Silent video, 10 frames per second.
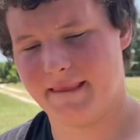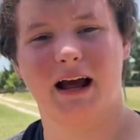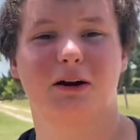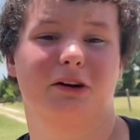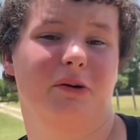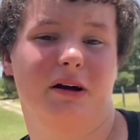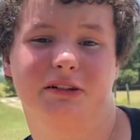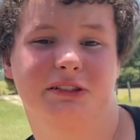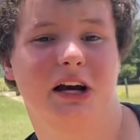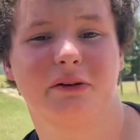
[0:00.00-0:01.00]
don't know where I
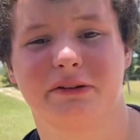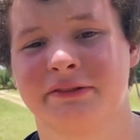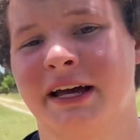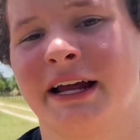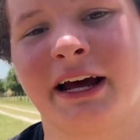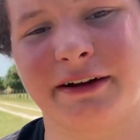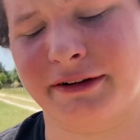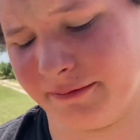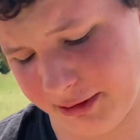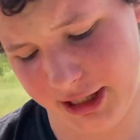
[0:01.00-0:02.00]
was going with that. I
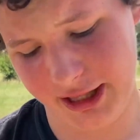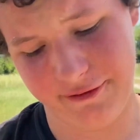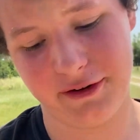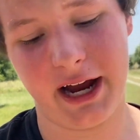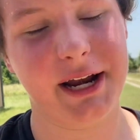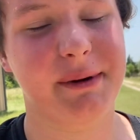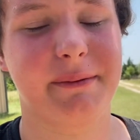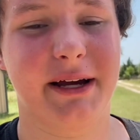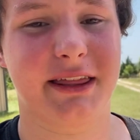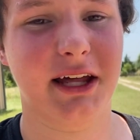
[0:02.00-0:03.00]
completely forgot about
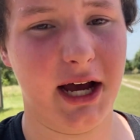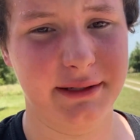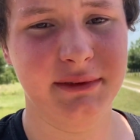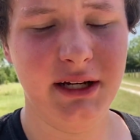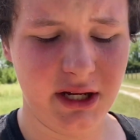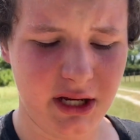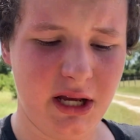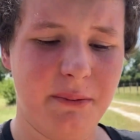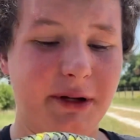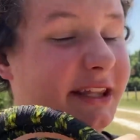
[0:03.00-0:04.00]
my thought.
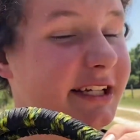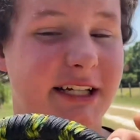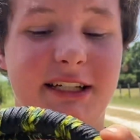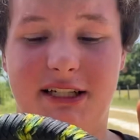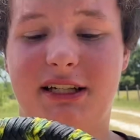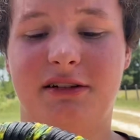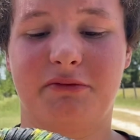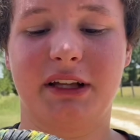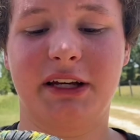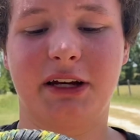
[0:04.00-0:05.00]
But this is
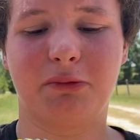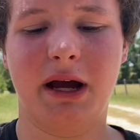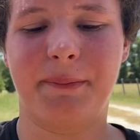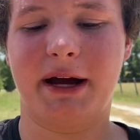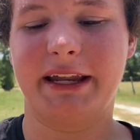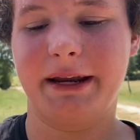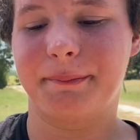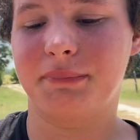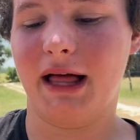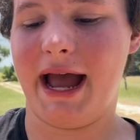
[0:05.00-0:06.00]
really good whip. I did
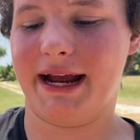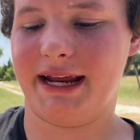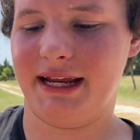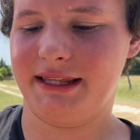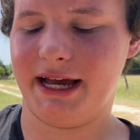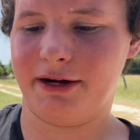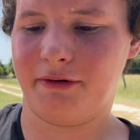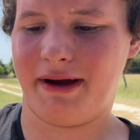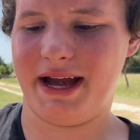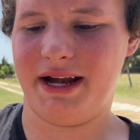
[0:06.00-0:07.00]
black and that
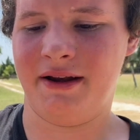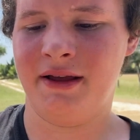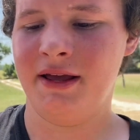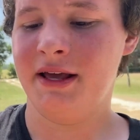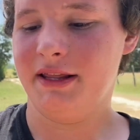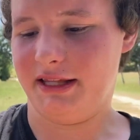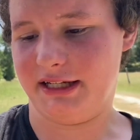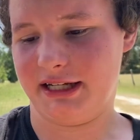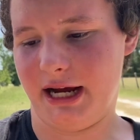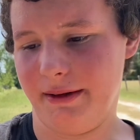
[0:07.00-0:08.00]
green
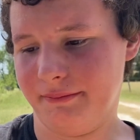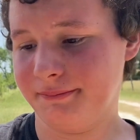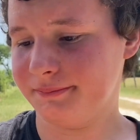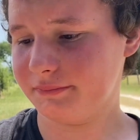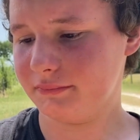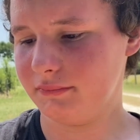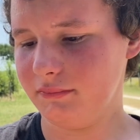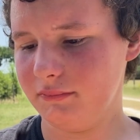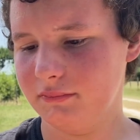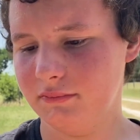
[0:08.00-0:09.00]
this time,
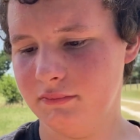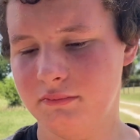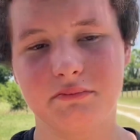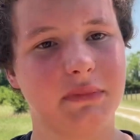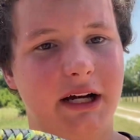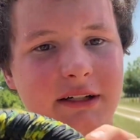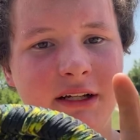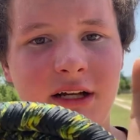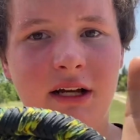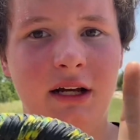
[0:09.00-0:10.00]
but
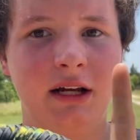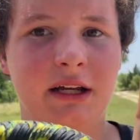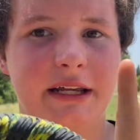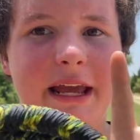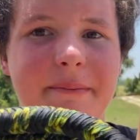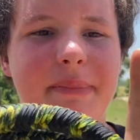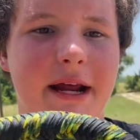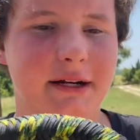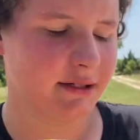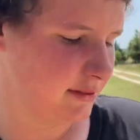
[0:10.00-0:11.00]
getting better.